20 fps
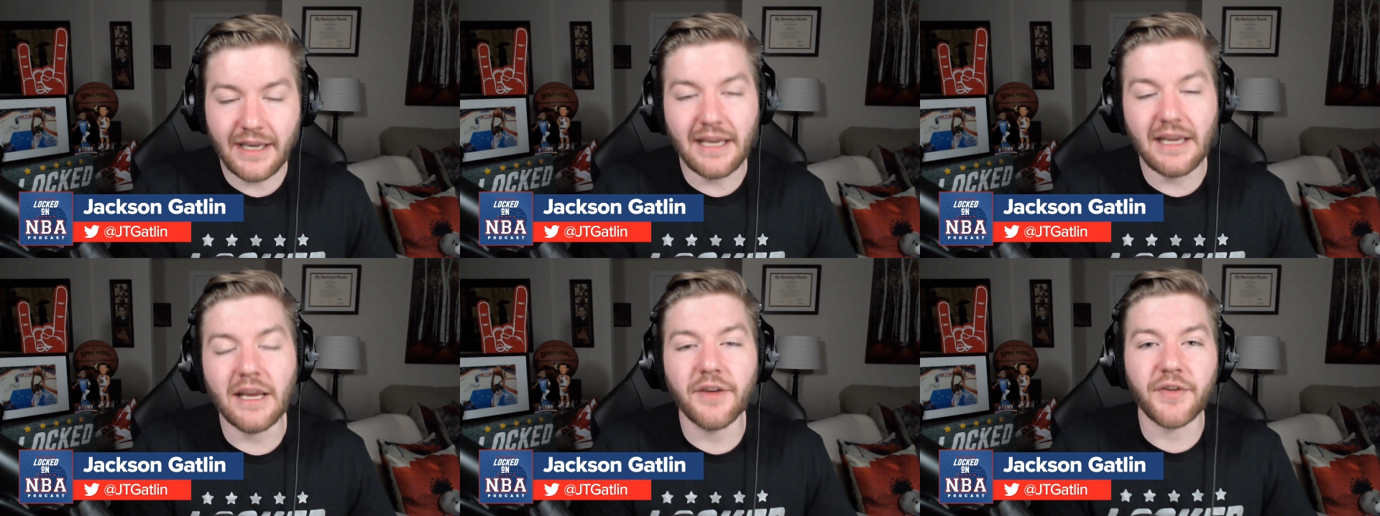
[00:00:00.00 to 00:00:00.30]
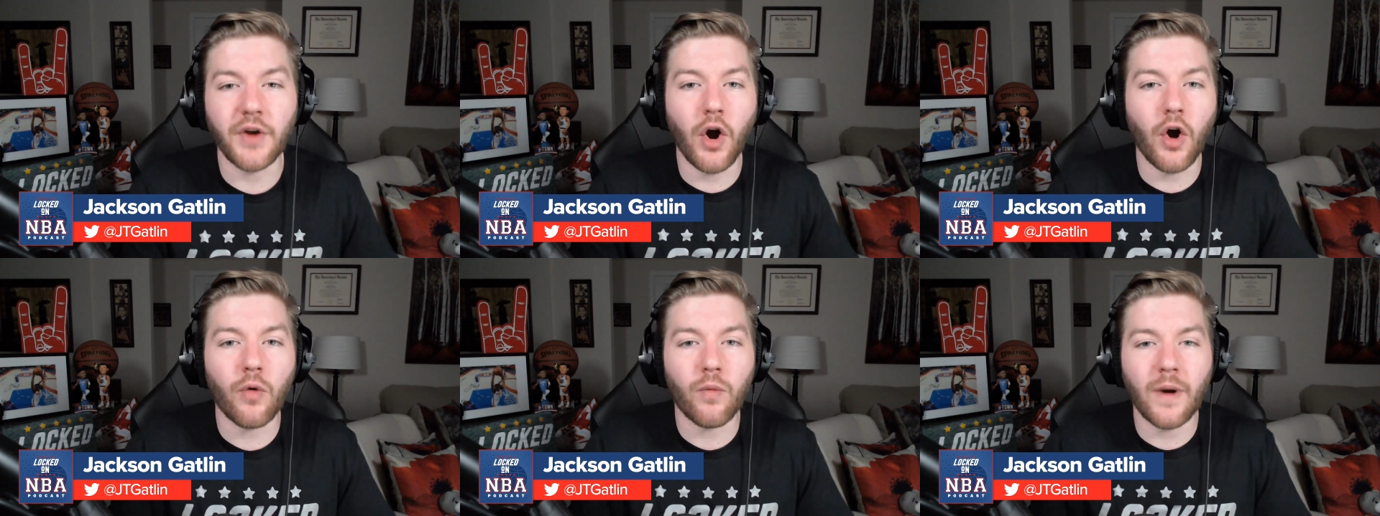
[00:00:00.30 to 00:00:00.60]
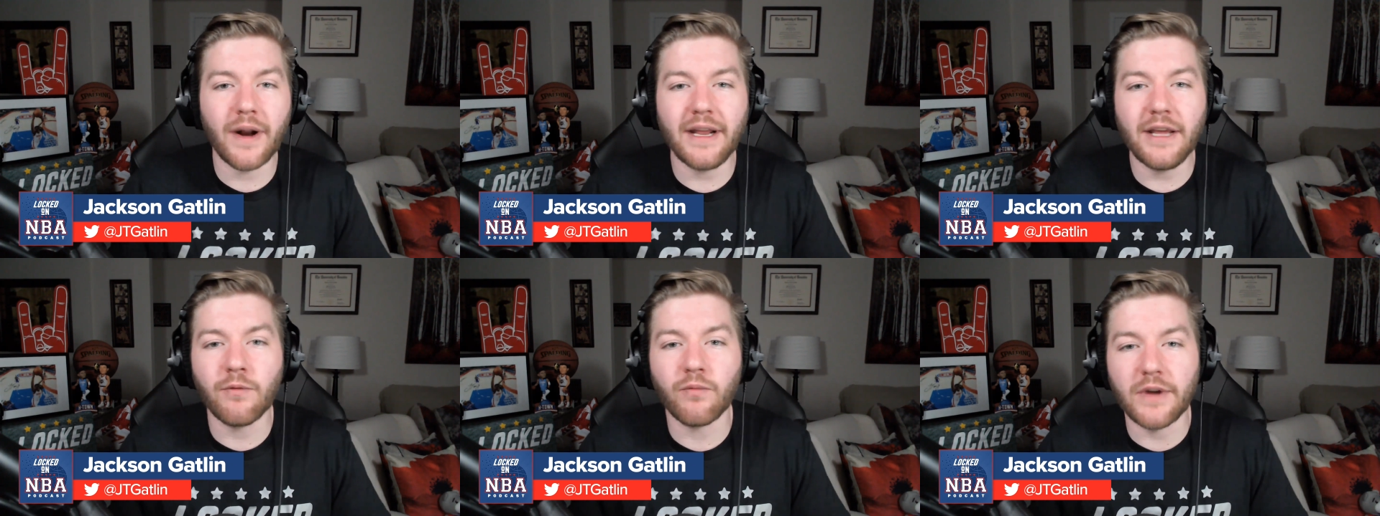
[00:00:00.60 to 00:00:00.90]
he has
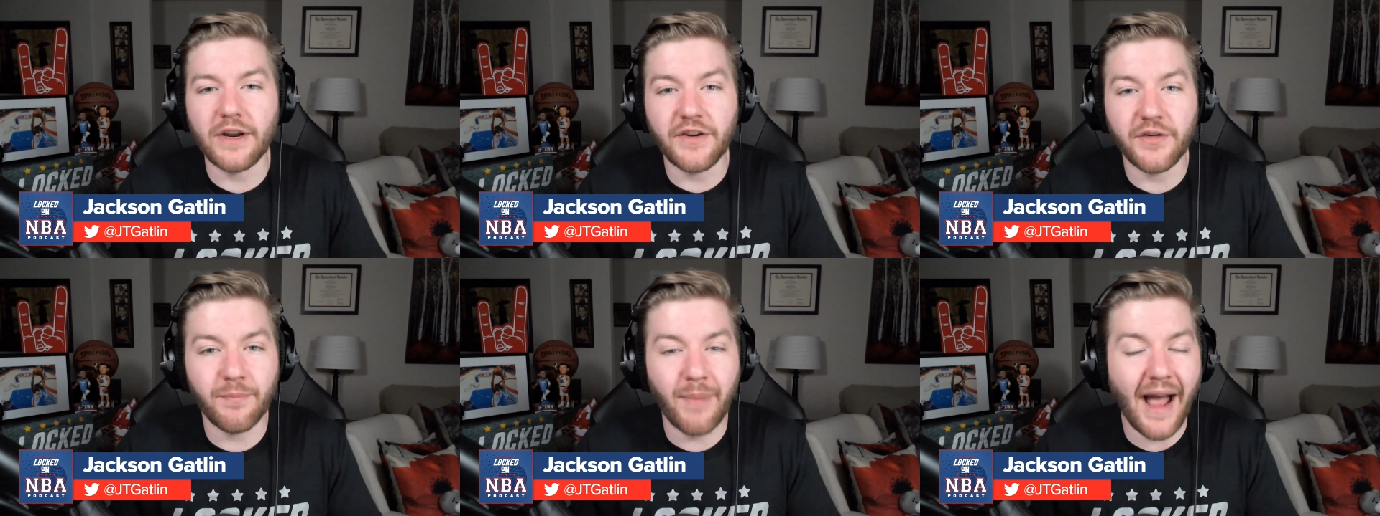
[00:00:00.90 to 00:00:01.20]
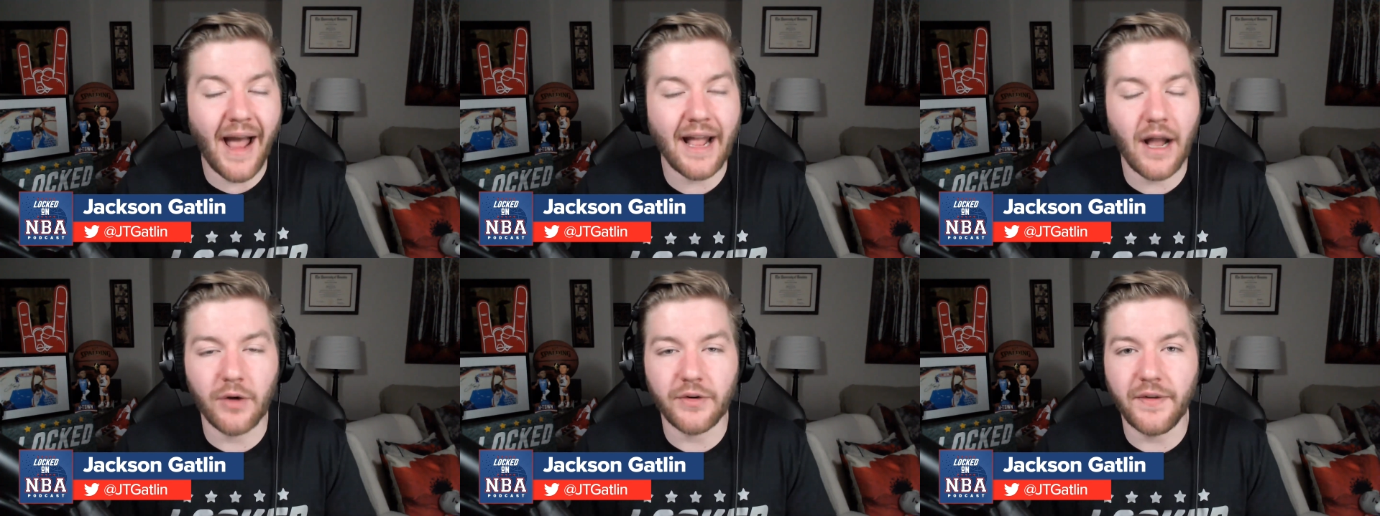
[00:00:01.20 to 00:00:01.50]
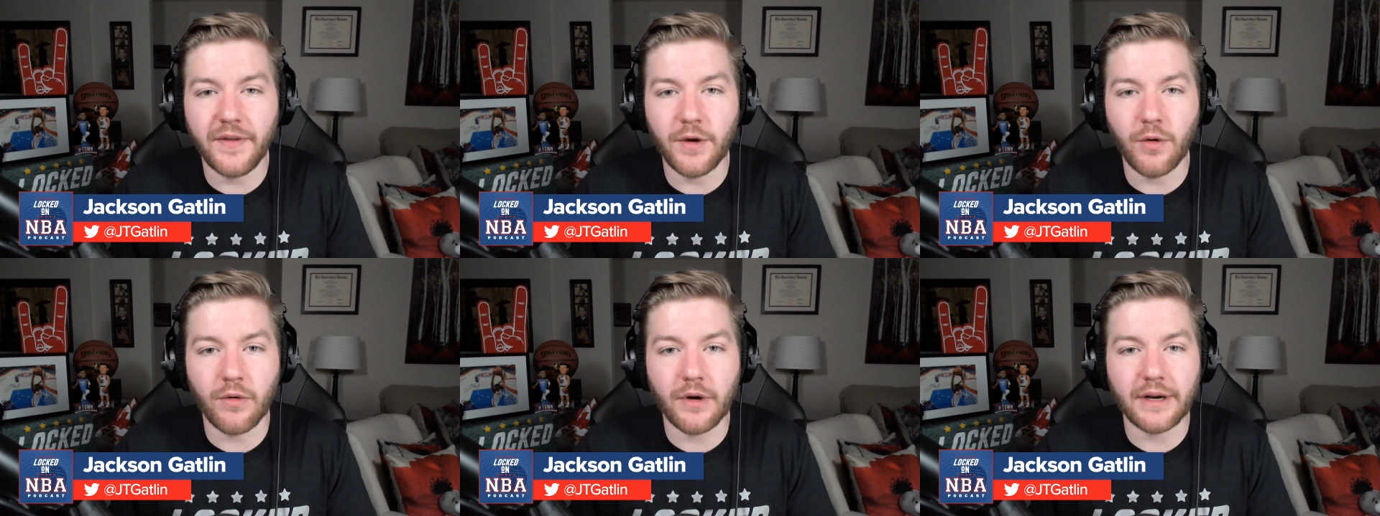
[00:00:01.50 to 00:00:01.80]
already reached back out to the